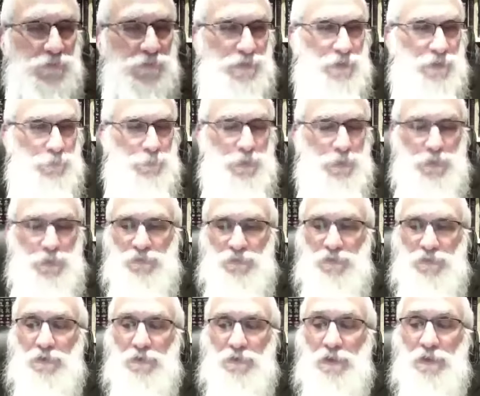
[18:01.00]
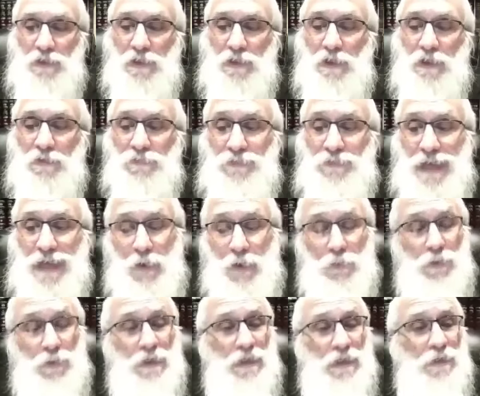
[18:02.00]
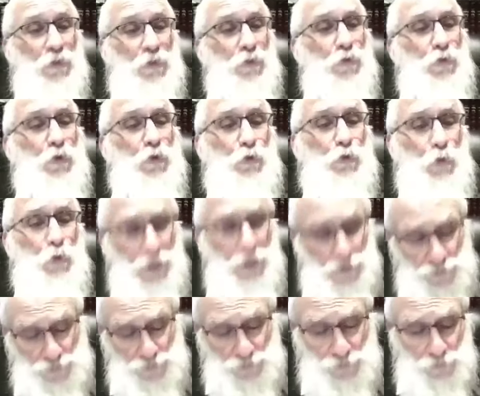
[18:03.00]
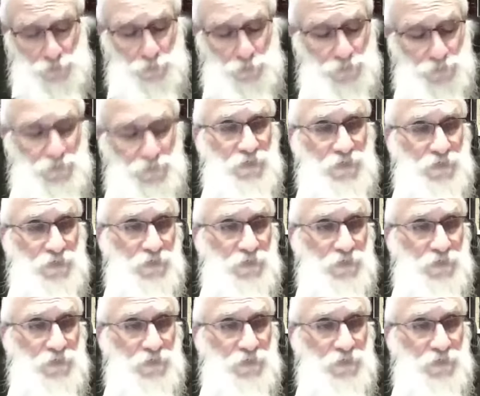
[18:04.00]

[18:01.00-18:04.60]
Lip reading: on their part. Now, the Ruach Shtus